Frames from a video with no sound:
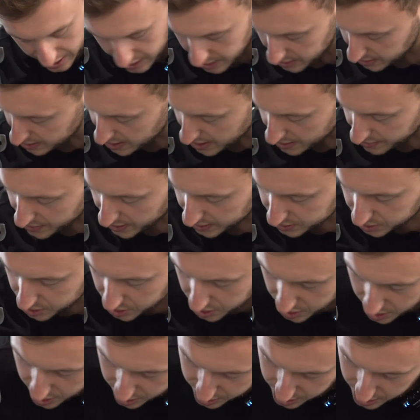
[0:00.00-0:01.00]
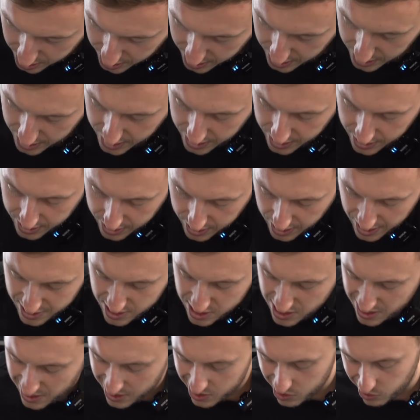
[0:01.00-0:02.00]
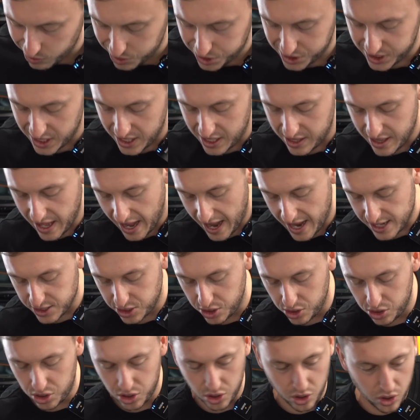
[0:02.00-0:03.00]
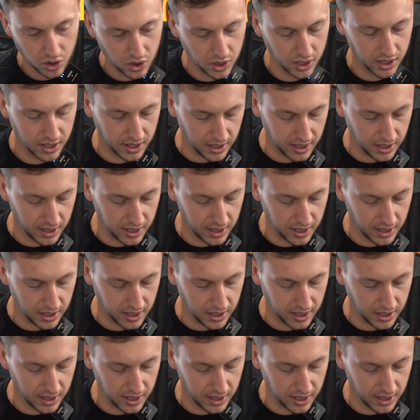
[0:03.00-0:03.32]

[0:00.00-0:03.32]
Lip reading: And now that's good. And you'll see that as you do,